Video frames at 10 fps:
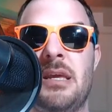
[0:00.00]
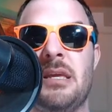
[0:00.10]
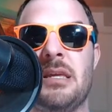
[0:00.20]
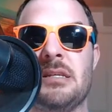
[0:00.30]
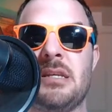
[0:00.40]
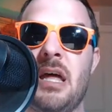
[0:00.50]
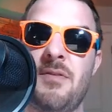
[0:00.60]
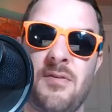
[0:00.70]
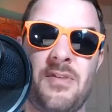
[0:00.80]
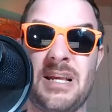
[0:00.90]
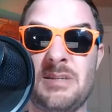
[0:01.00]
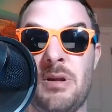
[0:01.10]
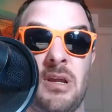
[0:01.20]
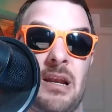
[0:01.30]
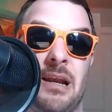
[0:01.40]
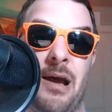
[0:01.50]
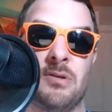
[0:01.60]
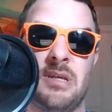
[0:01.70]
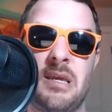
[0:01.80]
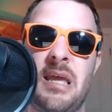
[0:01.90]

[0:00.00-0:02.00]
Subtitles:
He's kind of a flex player in and out,